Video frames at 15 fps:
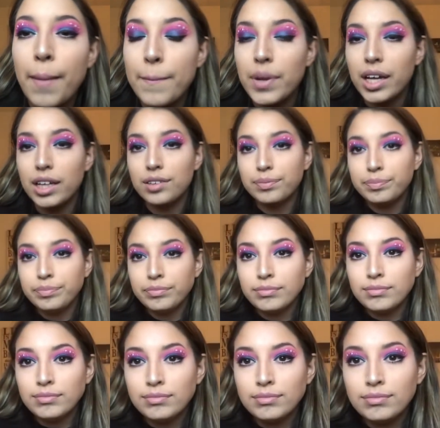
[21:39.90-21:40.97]
But
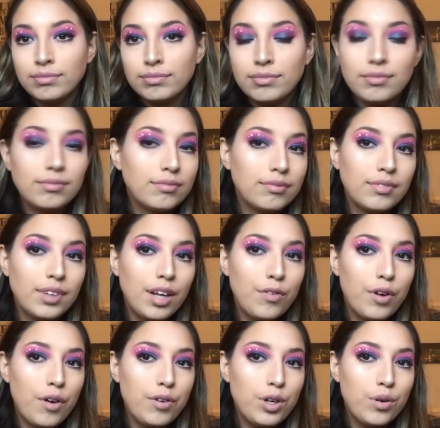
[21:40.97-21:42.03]
if
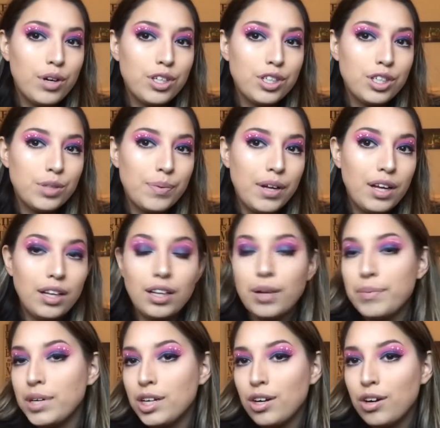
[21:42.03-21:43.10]
you have any questions about it, let
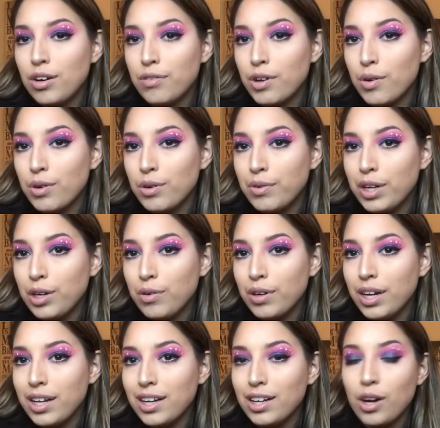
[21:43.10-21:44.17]
me know. If y'all want to
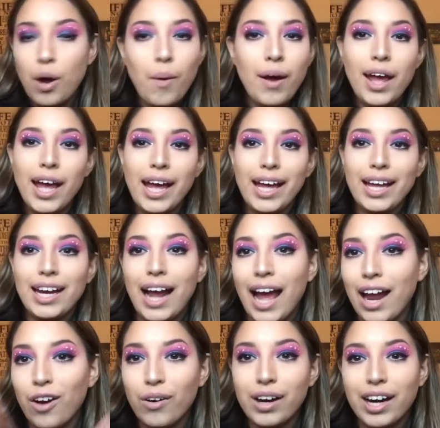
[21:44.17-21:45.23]
recreate it, go ahead.
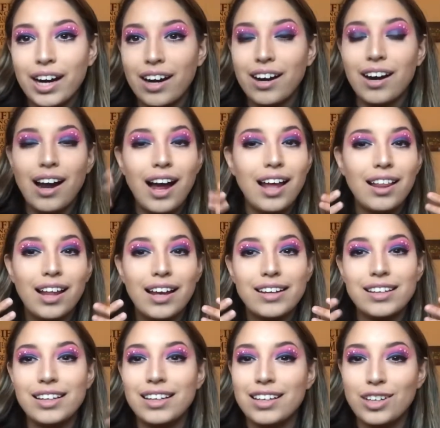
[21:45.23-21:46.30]
I don't care. I
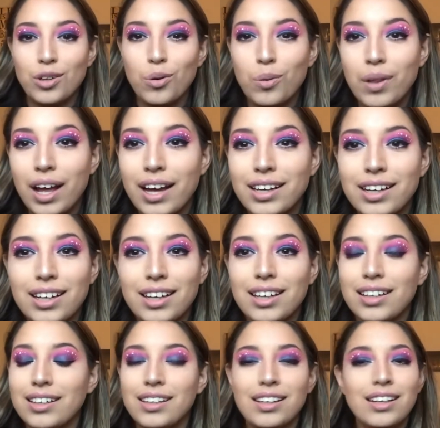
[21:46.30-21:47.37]
like it. You like
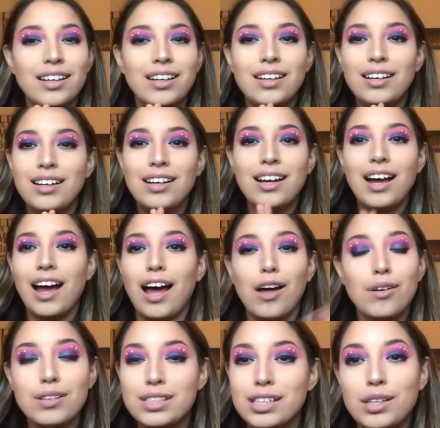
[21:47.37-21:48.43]
it. I
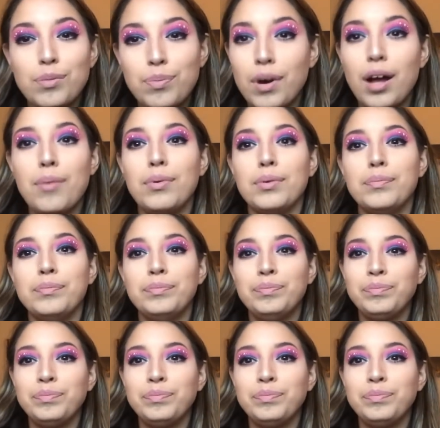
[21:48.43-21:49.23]
don't see the problem.